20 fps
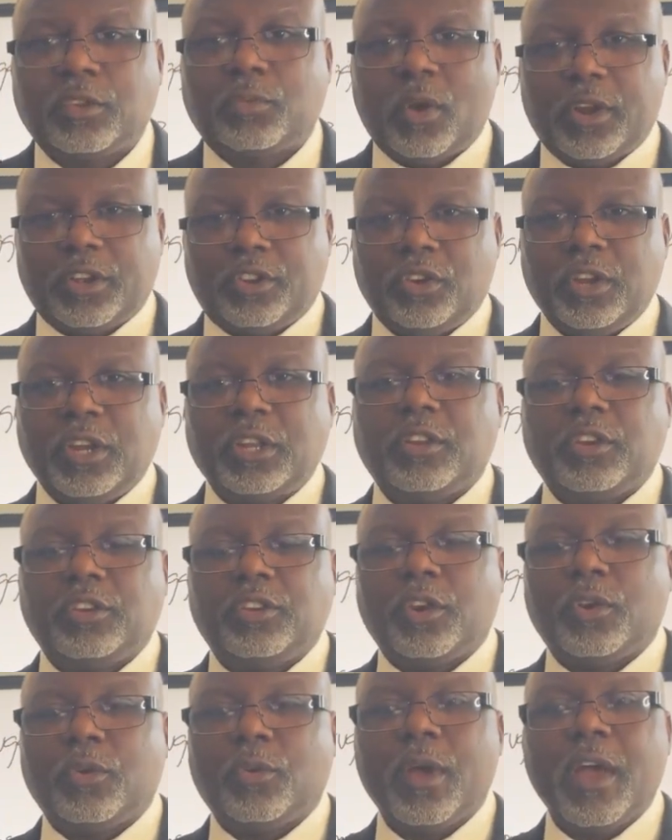what you need to
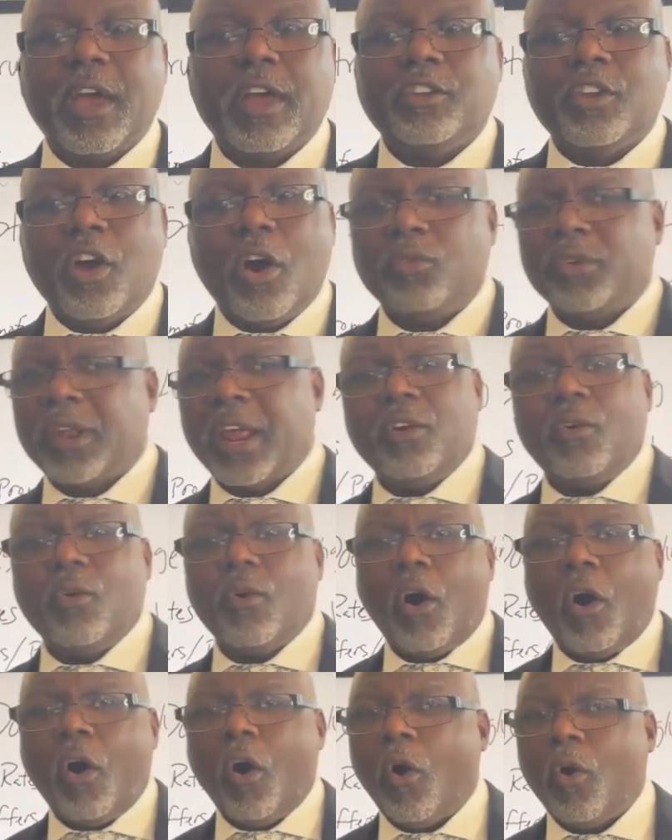do. No, they don't
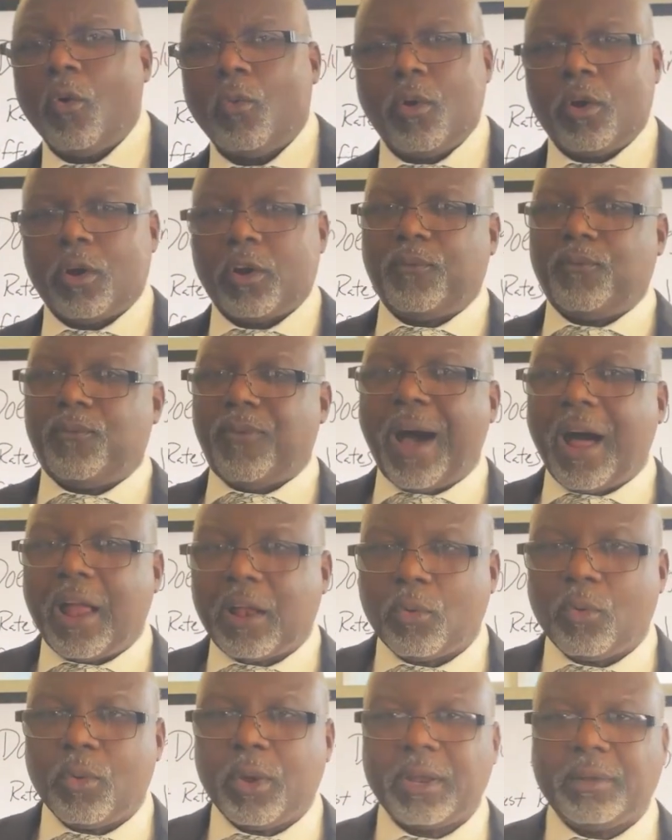all want to
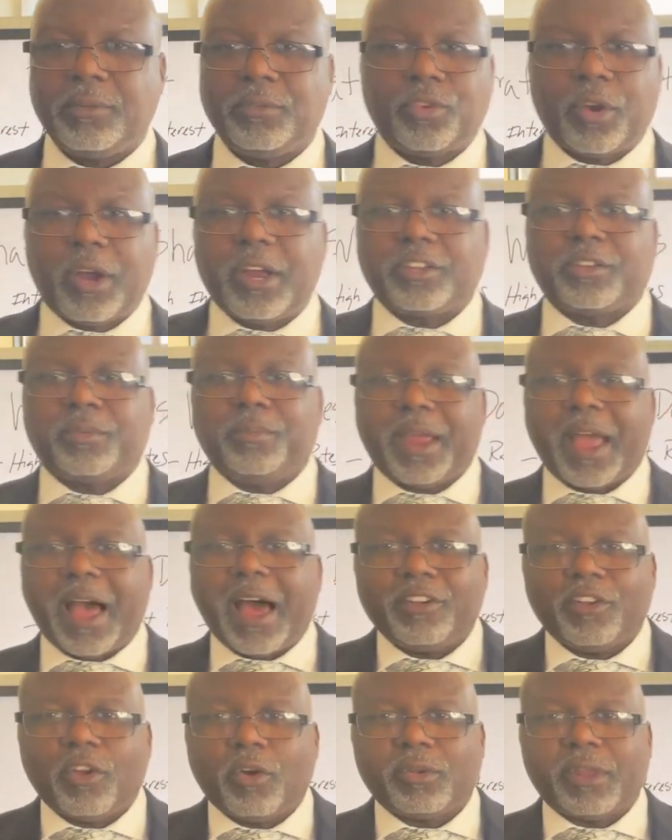follow it. Trust me,
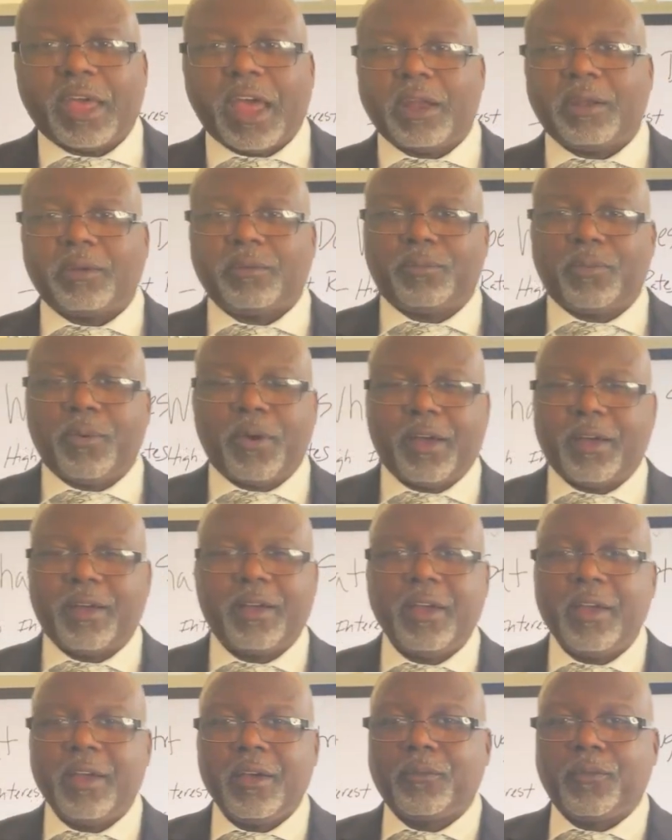I know that
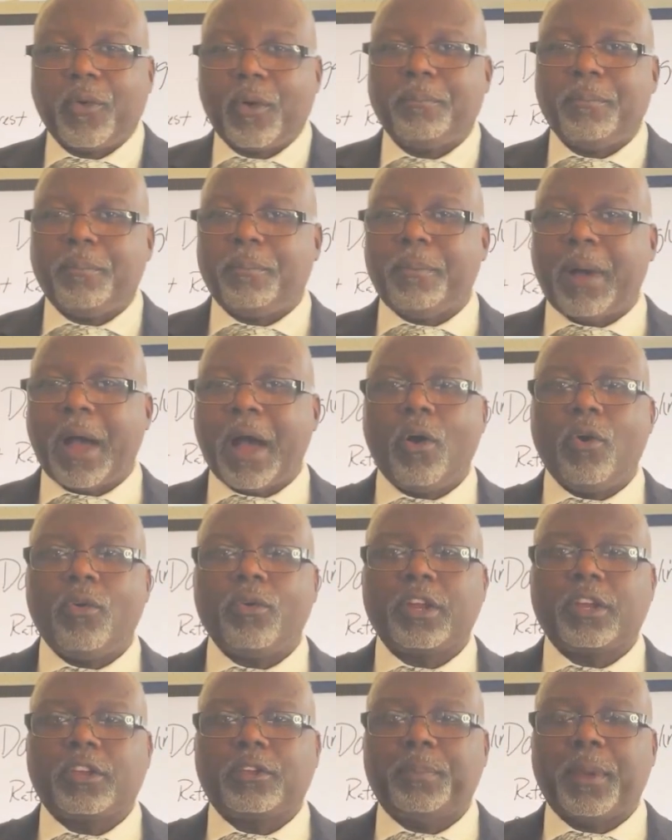from my own
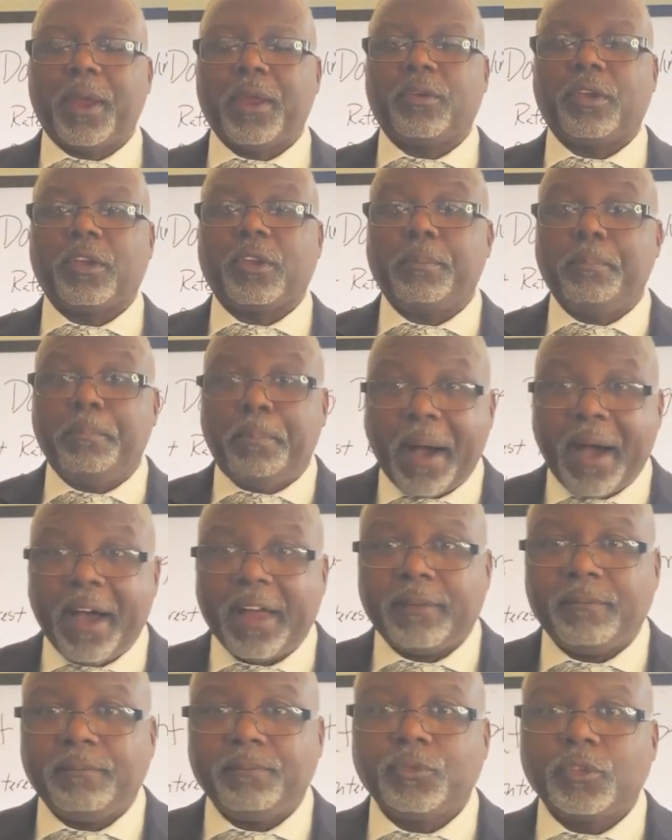experience.
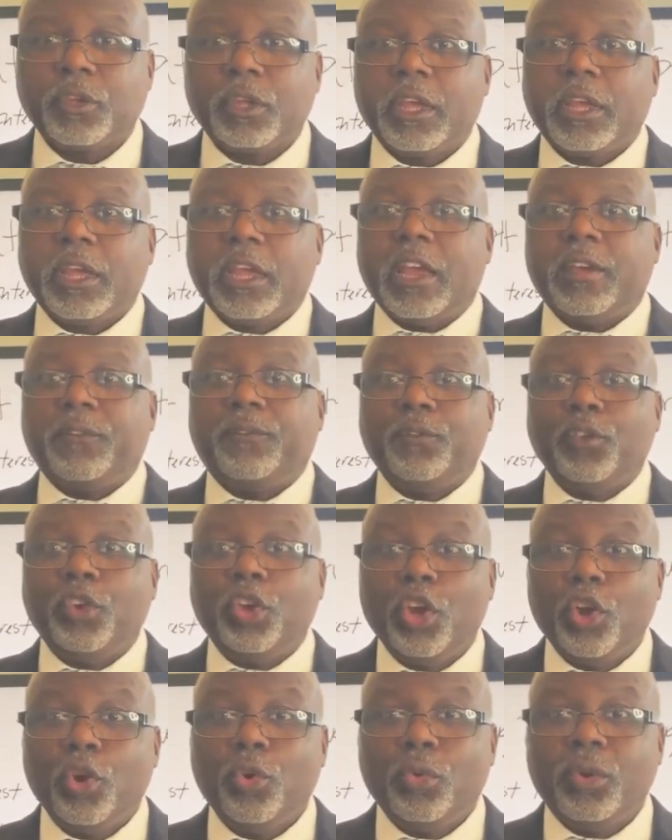But if
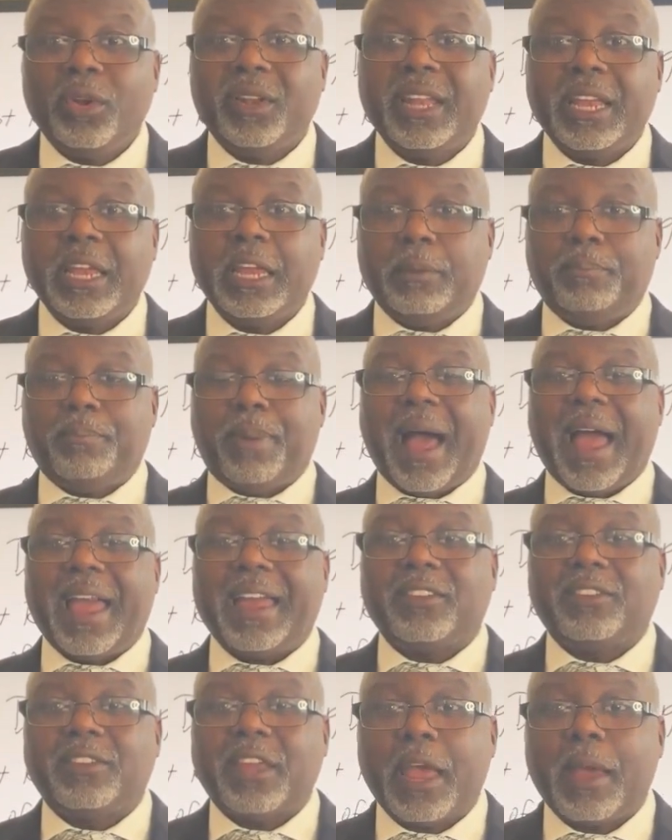you lead by
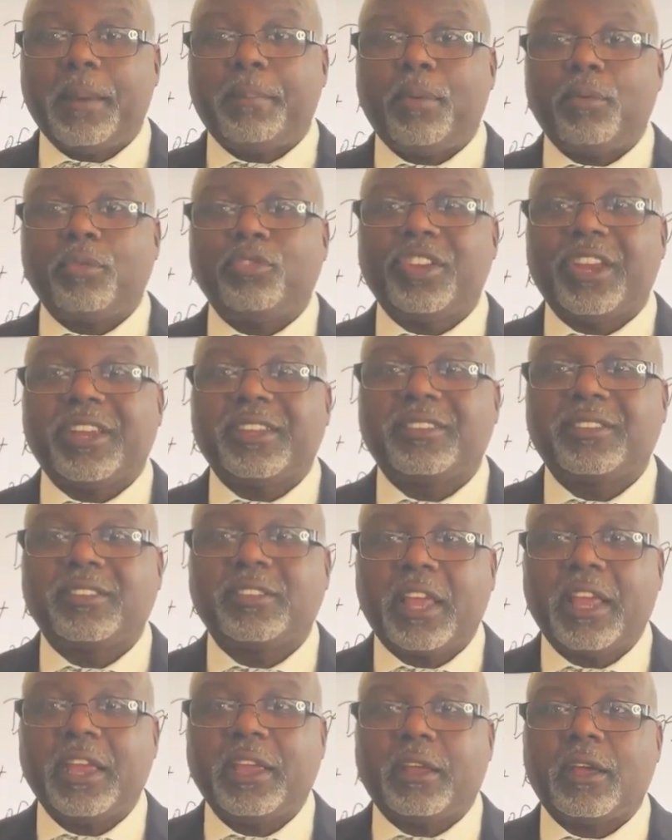example, just
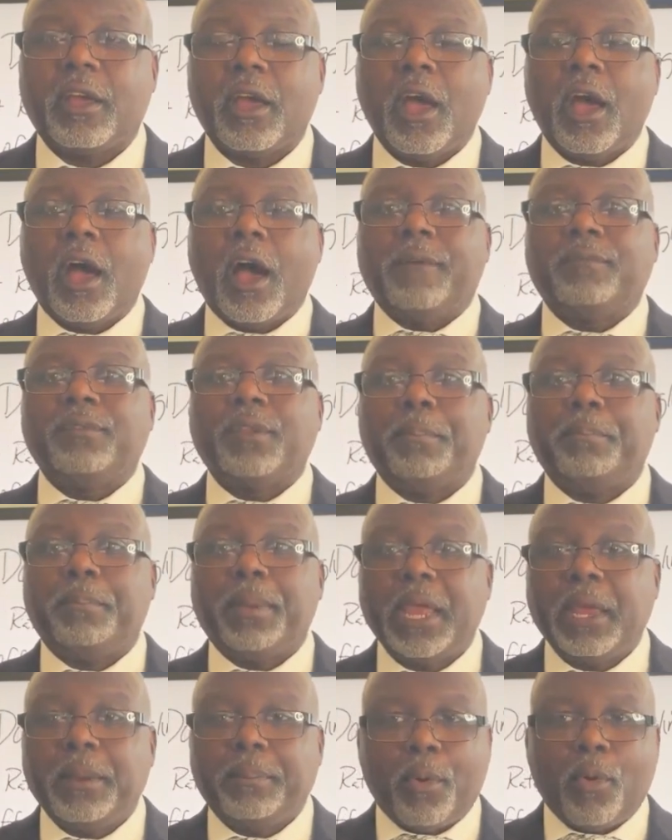think of the
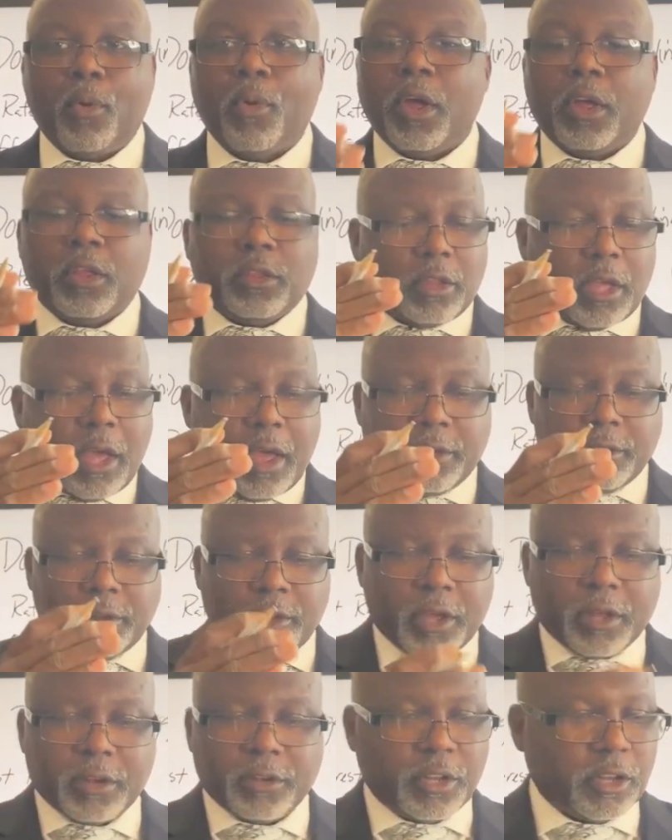people,
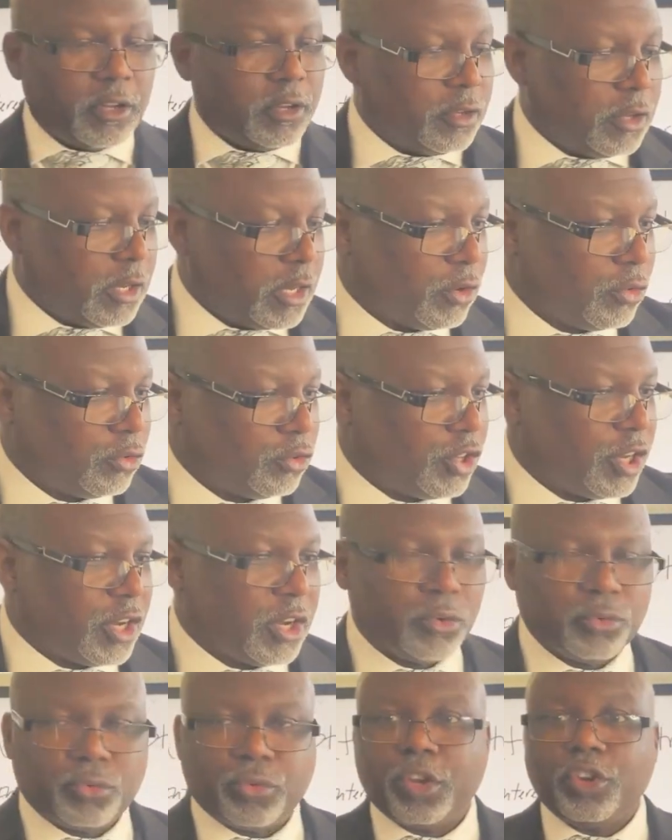the little
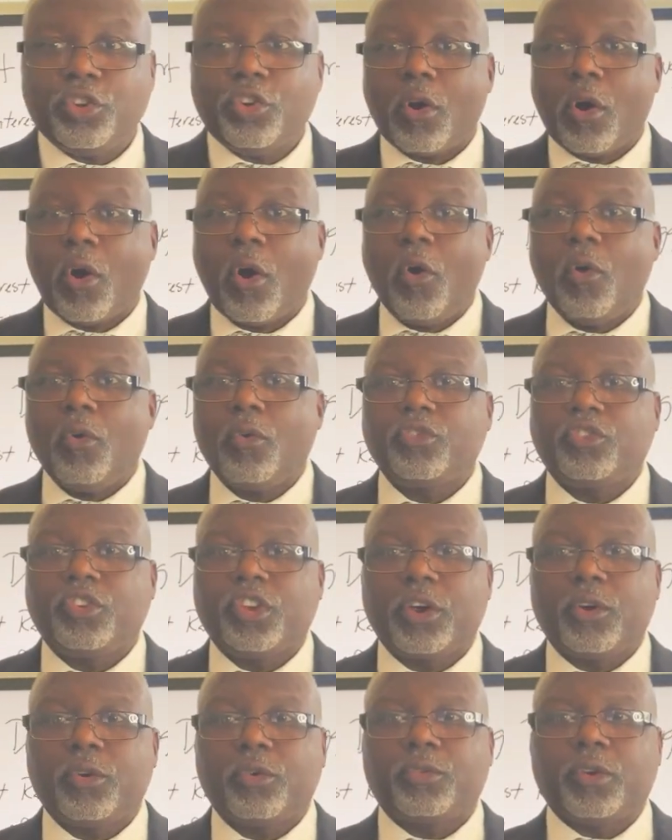children, your own
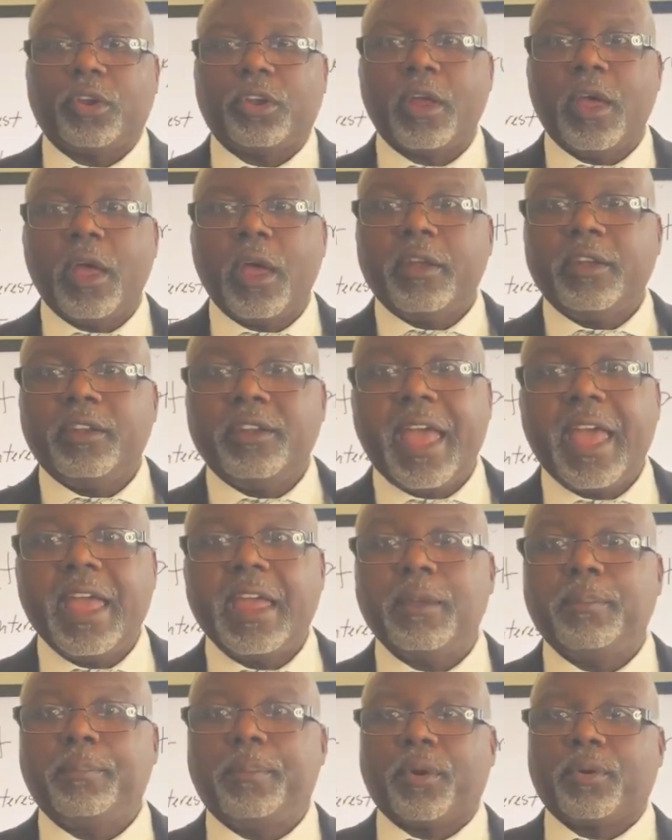children,
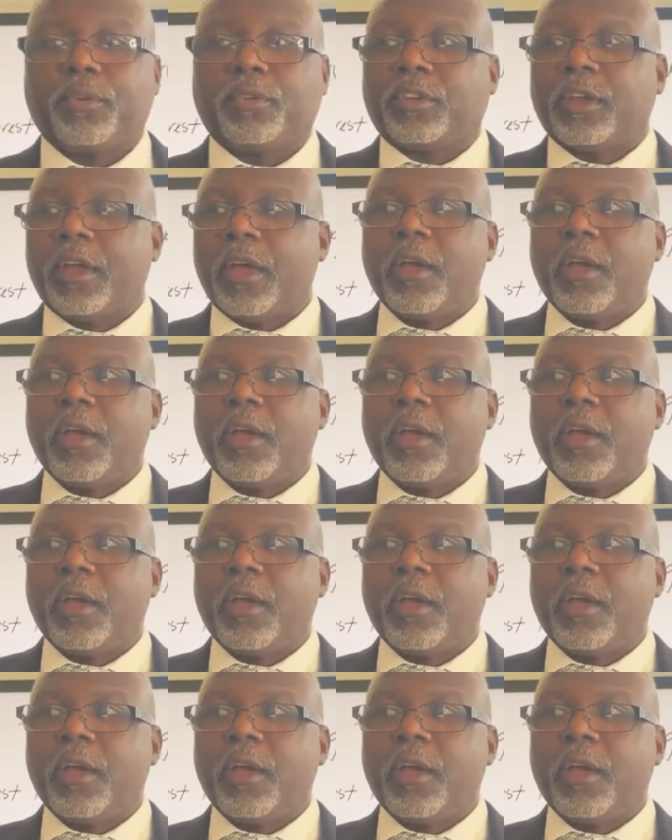neighbors,